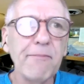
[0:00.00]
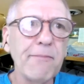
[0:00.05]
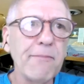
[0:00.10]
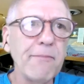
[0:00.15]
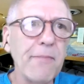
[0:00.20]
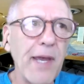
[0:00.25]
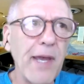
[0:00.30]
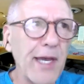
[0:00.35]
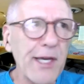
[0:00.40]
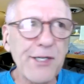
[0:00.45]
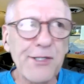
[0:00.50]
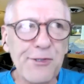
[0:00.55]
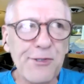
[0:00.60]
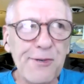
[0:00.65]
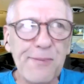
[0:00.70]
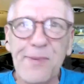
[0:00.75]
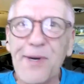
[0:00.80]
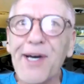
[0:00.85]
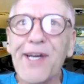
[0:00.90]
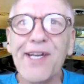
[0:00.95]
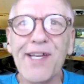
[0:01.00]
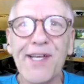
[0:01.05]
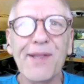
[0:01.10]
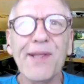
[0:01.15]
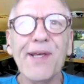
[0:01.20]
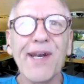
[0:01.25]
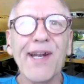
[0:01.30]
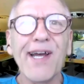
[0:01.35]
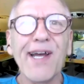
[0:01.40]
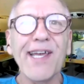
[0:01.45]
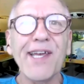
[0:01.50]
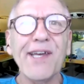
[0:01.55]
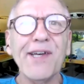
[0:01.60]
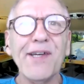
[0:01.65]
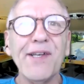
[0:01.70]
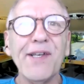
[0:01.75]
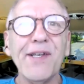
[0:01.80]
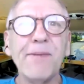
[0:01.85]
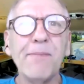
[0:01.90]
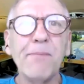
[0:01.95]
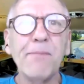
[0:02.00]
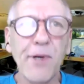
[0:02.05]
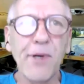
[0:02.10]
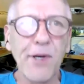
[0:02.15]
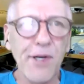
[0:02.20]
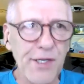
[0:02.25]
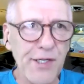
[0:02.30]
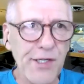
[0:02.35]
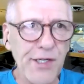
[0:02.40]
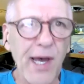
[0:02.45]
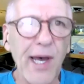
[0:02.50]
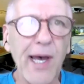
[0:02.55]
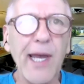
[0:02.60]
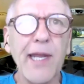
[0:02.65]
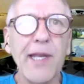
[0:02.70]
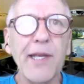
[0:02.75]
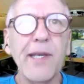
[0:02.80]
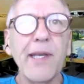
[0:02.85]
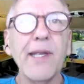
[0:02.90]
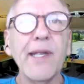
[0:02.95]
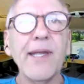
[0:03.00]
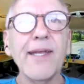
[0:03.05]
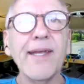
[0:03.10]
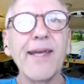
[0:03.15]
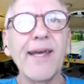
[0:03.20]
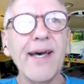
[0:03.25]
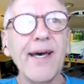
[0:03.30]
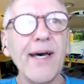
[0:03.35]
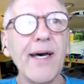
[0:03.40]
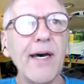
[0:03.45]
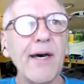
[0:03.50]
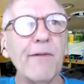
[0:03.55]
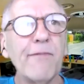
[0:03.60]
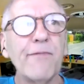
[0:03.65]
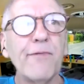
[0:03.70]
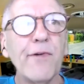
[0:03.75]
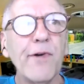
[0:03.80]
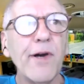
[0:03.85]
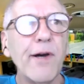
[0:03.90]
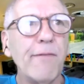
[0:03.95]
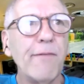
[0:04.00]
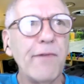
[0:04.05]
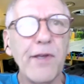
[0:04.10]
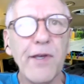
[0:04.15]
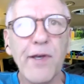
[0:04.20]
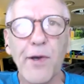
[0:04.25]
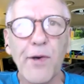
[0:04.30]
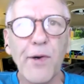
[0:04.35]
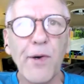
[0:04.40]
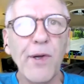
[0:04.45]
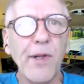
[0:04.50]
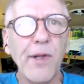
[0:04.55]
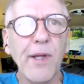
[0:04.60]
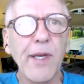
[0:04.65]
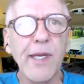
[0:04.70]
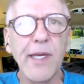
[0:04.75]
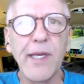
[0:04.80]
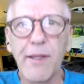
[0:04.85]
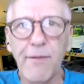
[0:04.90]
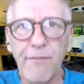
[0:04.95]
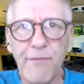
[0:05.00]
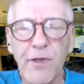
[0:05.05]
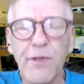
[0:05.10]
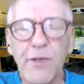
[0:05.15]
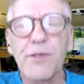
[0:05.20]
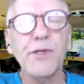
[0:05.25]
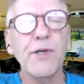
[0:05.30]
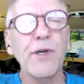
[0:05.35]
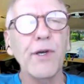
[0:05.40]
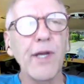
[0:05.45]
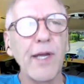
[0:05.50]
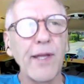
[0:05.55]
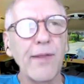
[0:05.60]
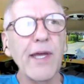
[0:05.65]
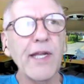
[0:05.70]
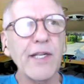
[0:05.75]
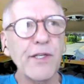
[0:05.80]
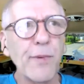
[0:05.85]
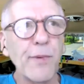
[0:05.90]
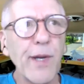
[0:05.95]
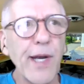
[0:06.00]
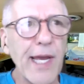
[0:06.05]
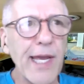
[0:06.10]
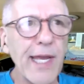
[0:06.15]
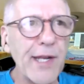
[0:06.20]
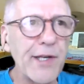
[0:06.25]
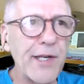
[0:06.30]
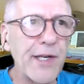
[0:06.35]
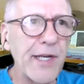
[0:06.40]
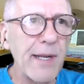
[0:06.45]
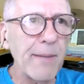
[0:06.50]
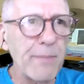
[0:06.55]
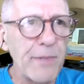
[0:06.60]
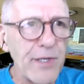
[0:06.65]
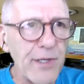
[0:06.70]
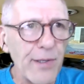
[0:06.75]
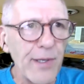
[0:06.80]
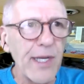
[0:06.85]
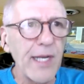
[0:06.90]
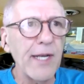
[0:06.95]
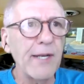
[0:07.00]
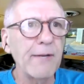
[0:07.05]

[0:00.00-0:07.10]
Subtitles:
extra money that I could put aside for a vehicle in the future, and that's what I ended up doing.